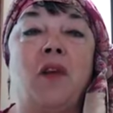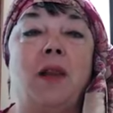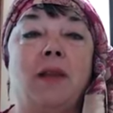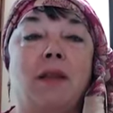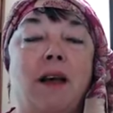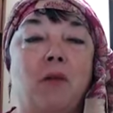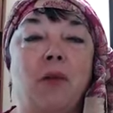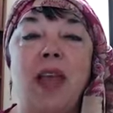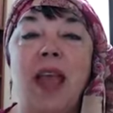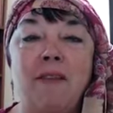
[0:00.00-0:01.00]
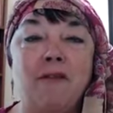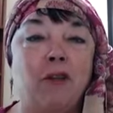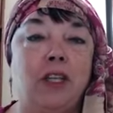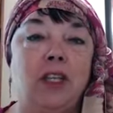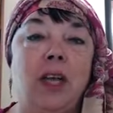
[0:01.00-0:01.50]
falleth off with
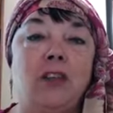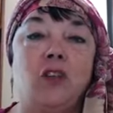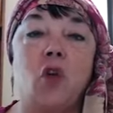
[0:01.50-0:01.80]
every touch,